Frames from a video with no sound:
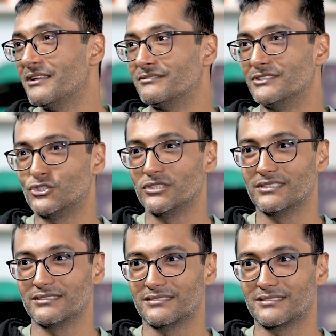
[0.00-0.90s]
which
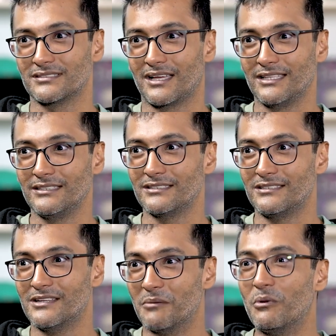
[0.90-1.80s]
is, I think the
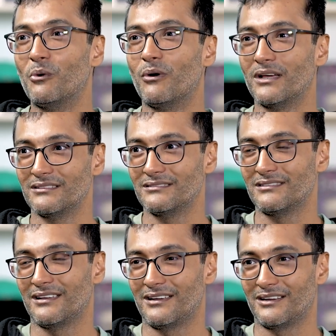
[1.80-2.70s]
number
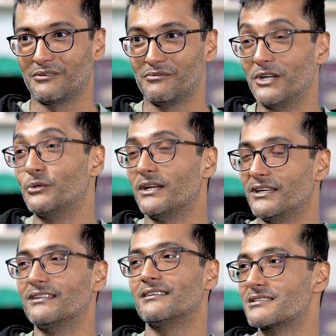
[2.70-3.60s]
one way to
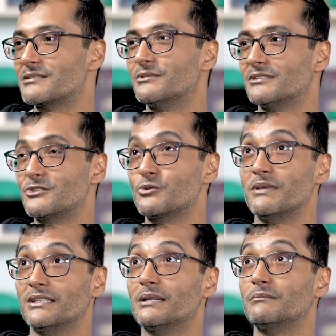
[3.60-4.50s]
retain customers is to
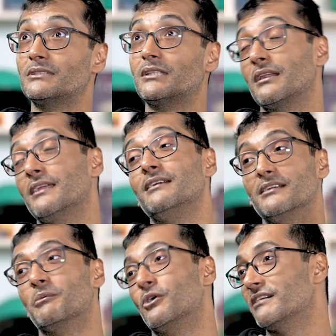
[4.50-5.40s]
make them thrilled
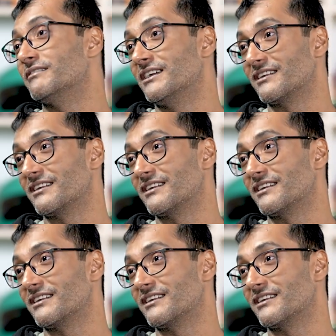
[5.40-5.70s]
about every